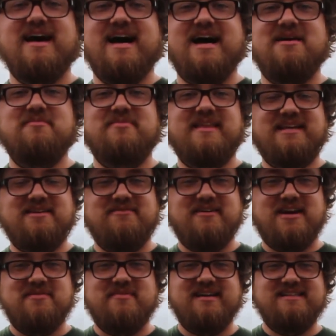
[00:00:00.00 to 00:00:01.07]
Thank you
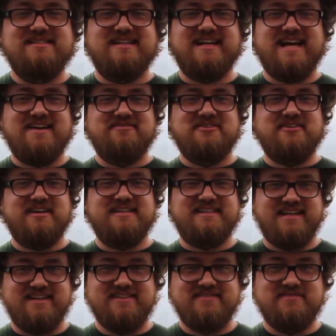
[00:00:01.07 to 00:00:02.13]
very much and have a great
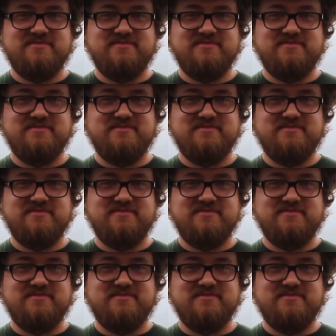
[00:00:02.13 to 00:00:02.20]
day.